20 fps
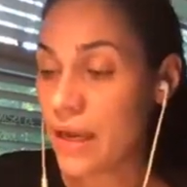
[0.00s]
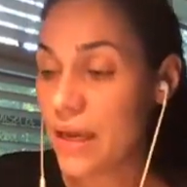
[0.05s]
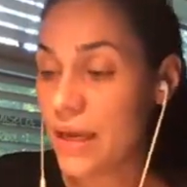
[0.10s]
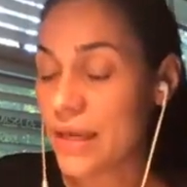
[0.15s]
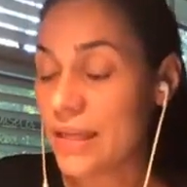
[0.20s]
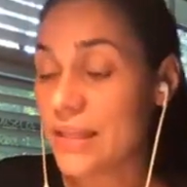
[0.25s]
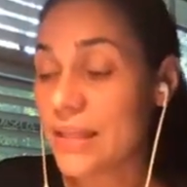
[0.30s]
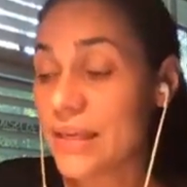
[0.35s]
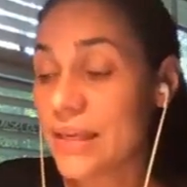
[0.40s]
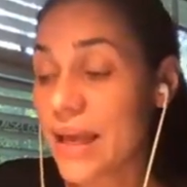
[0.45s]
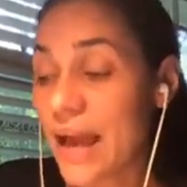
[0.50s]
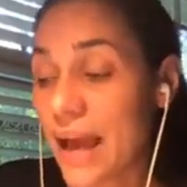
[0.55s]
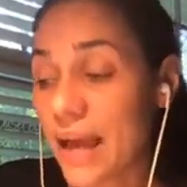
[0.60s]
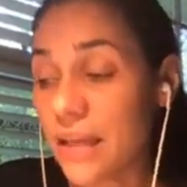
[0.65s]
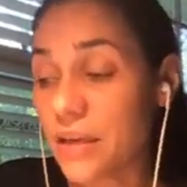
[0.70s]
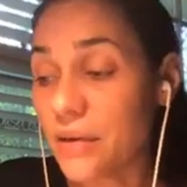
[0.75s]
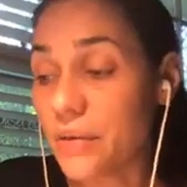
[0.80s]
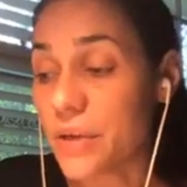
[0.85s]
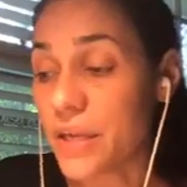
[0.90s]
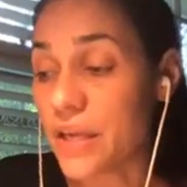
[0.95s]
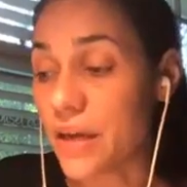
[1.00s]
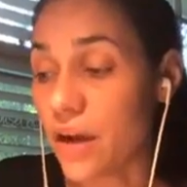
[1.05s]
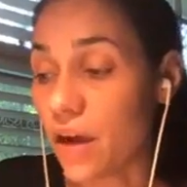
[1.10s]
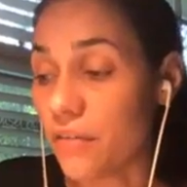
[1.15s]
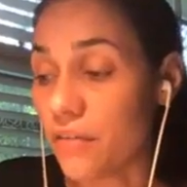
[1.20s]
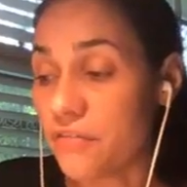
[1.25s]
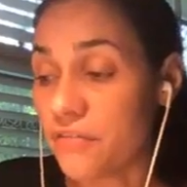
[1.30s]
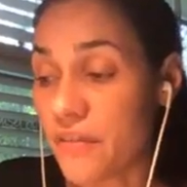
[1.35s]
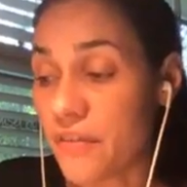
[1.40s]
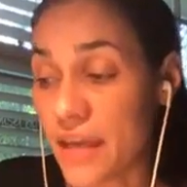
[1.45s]
In the gallery
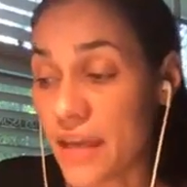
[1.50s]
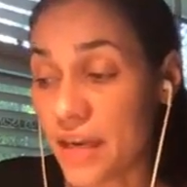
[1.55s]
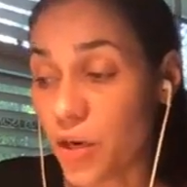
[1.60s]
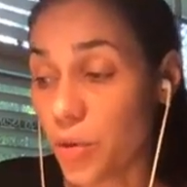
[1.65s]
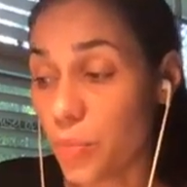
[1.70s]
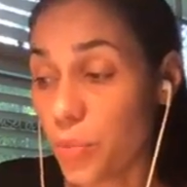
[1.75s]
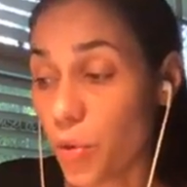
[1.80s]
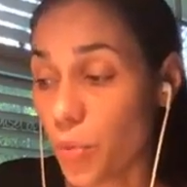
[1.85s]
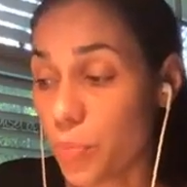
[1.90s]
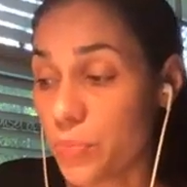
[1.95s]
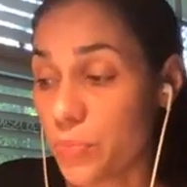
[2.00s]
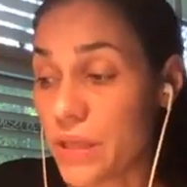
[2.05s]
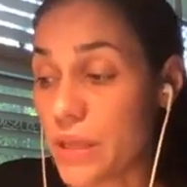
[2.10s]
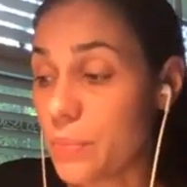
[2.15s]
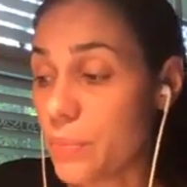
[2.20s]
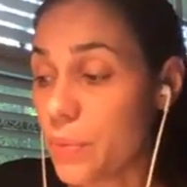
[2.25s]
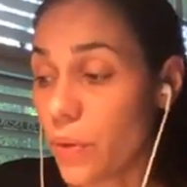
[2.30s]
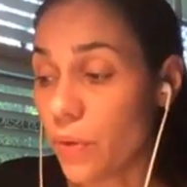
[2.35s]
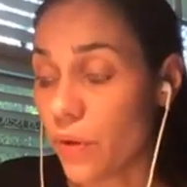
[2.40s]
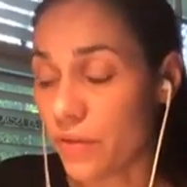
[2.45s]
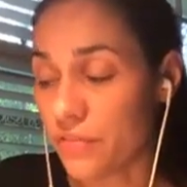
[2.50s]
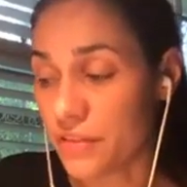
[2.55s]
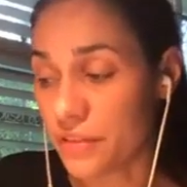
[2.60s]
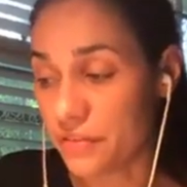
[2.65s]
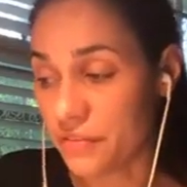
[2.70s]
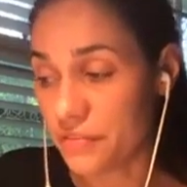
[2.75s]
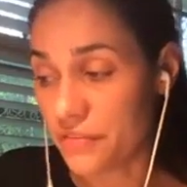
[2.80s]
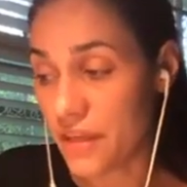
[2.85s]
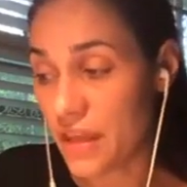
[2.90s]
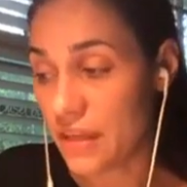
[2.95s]
of venerable people of the
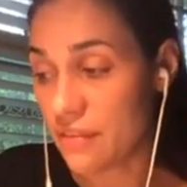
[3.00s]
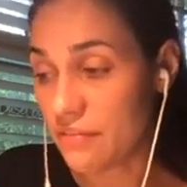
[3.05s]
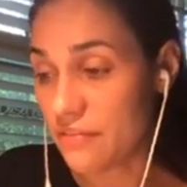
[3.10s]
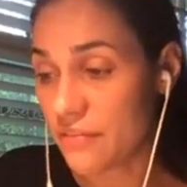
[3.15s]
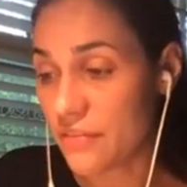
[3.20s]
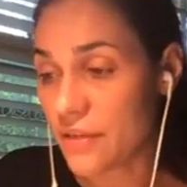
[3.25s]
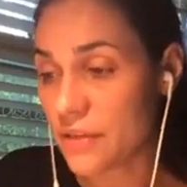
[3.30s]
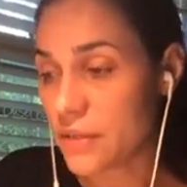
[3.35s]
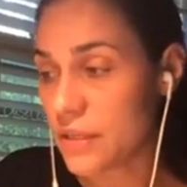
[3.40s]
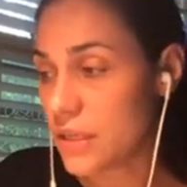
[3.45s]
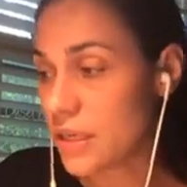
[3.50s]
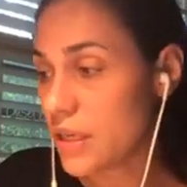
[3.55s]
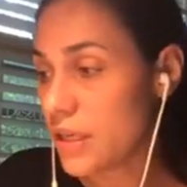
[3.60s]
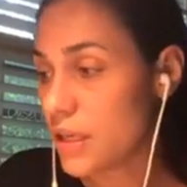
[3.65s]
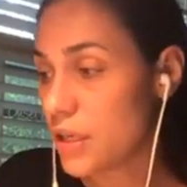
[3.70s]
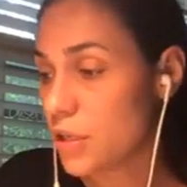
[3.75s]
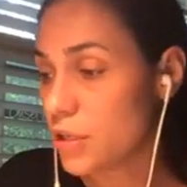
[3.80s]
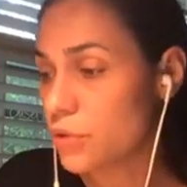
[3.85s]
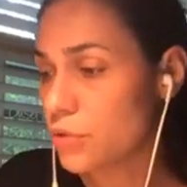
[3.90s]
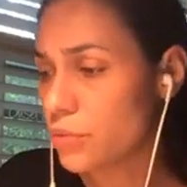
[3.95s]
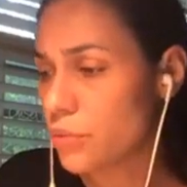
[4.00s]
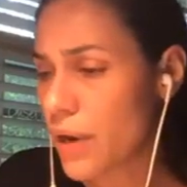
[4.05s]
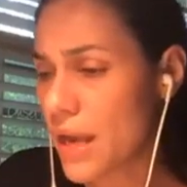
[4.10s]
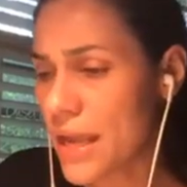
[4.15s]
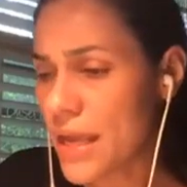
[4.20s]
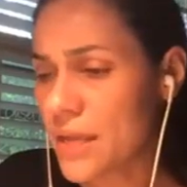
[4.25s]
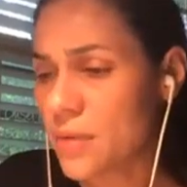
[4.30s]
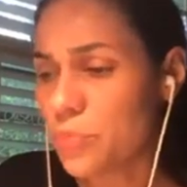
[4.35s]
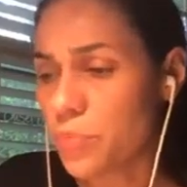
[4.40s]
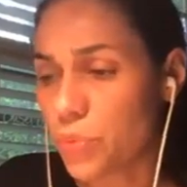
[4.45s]
faith,
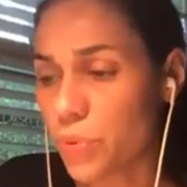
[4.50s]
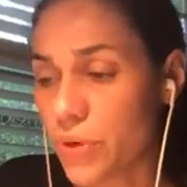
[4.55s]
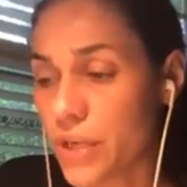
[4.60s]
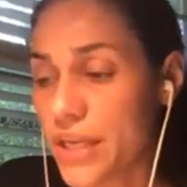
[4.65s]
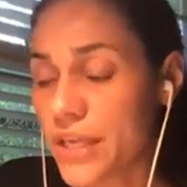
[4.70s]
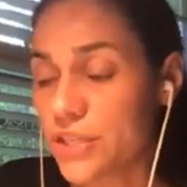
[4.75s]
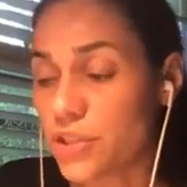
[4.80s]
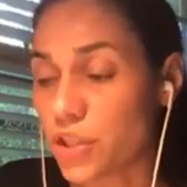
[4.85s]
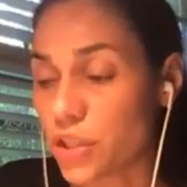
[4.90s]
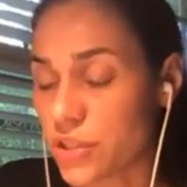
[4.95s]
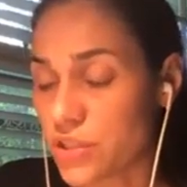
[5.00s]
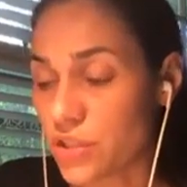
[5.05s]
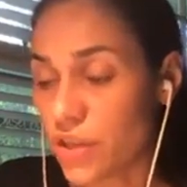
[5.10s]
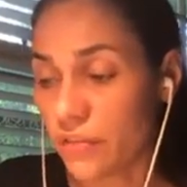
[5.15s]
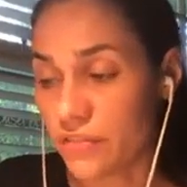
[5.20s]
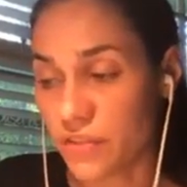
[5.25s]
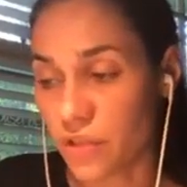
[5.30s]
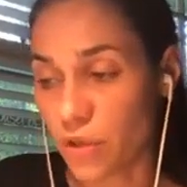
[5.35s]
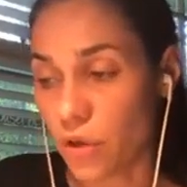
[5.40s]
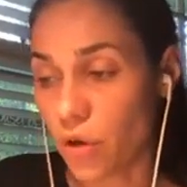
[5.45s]
great preachers of the